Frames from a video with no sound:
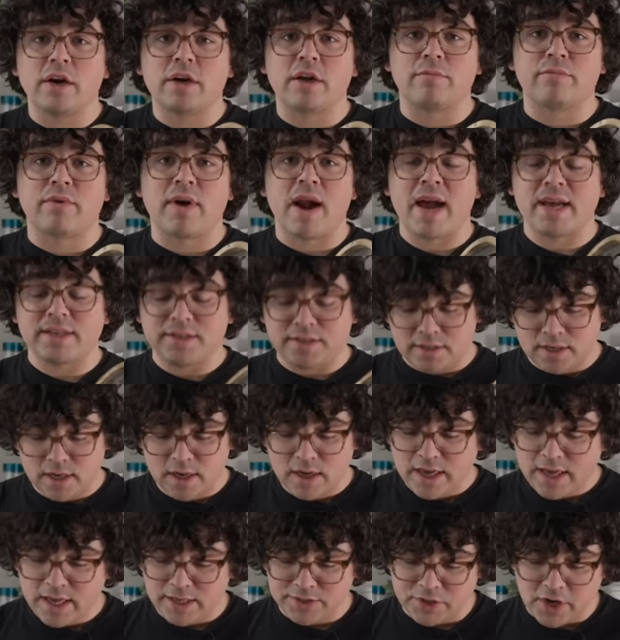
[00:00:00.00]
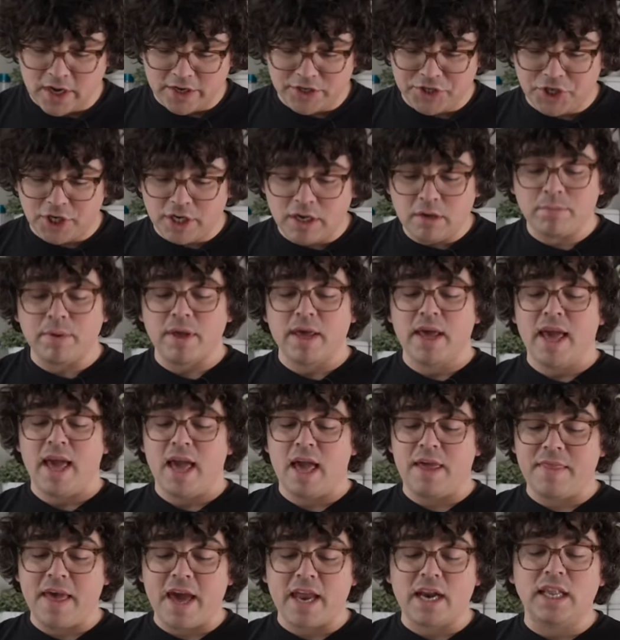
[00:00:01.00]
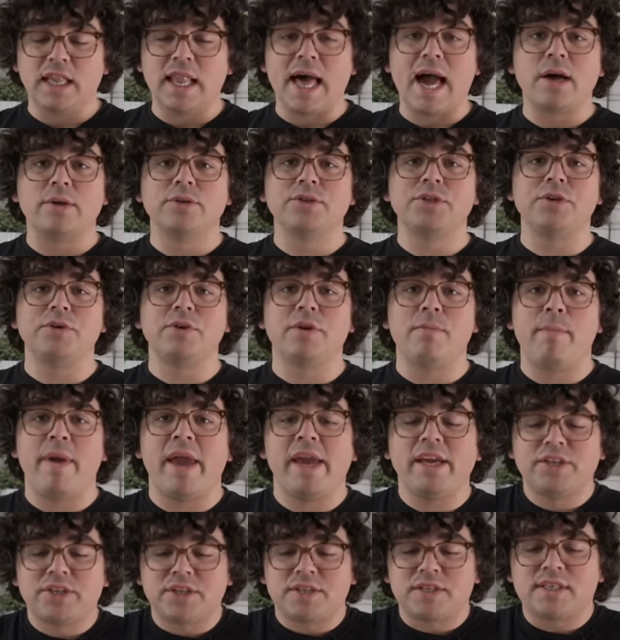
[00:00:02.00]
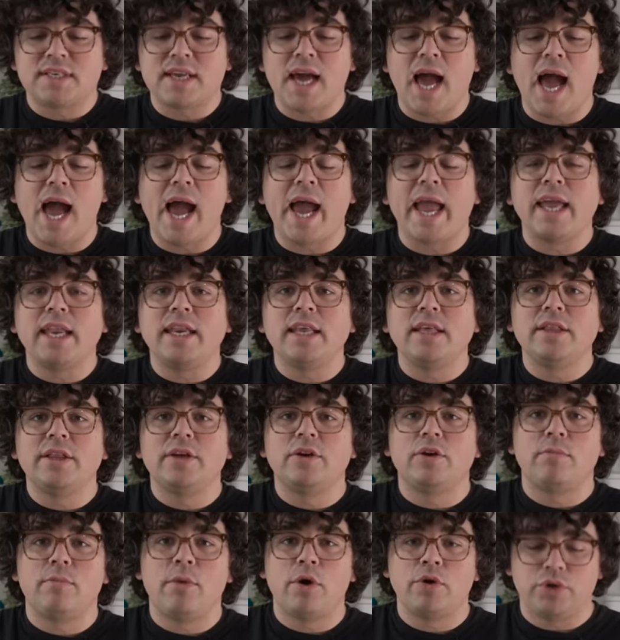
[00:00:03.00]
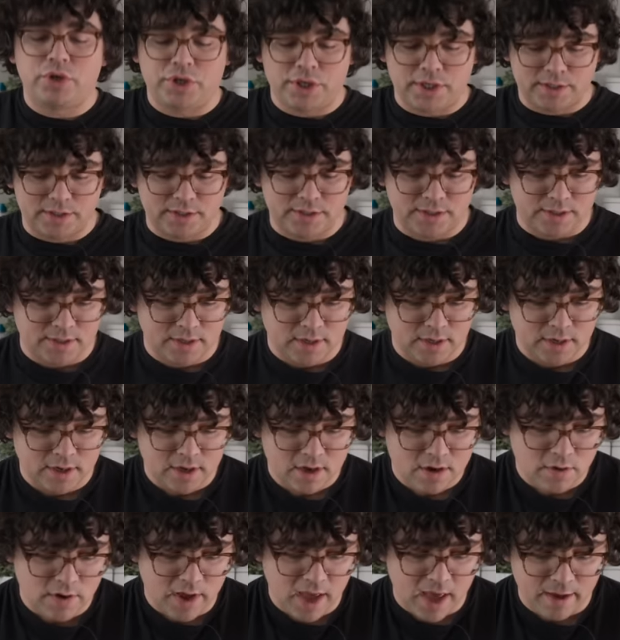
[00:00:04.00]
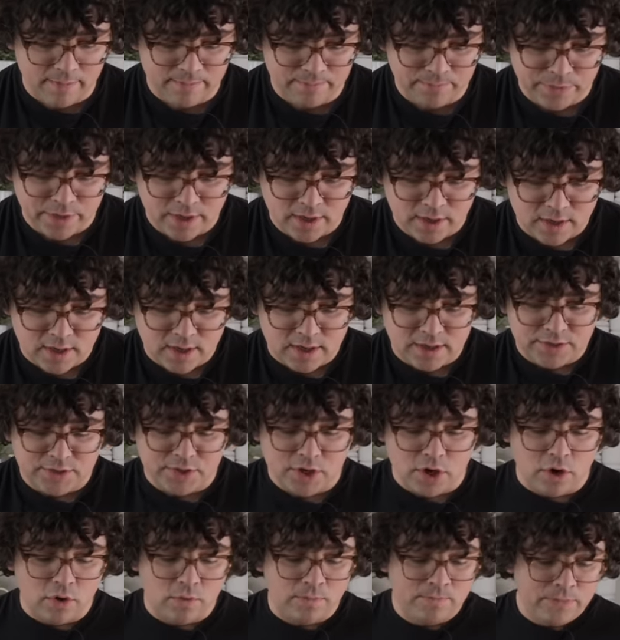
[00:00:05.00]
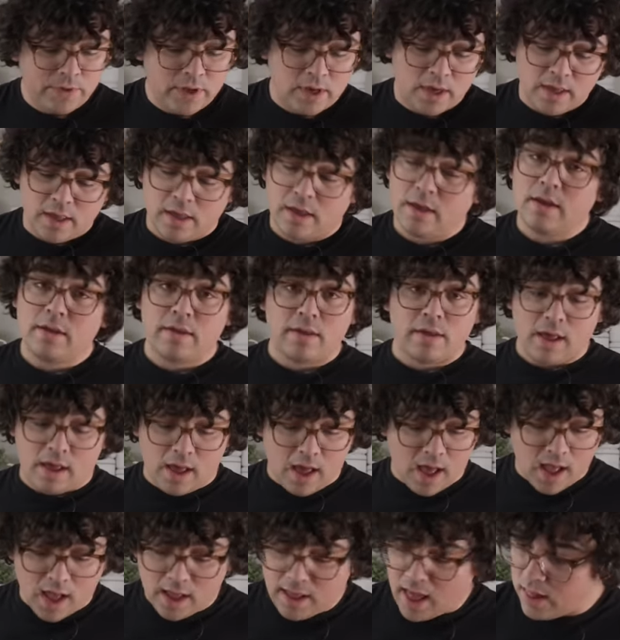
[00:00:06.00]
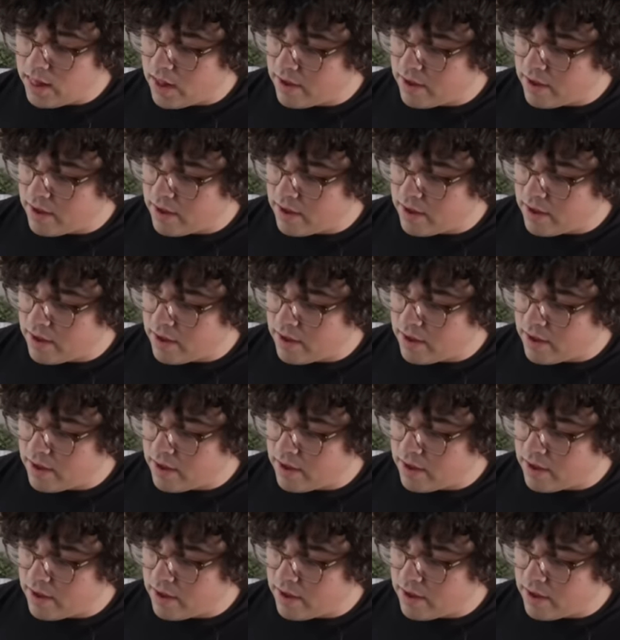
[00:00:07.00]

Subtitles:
of brass is not cheap, and that allows you to make just tiny little motions, okay? So I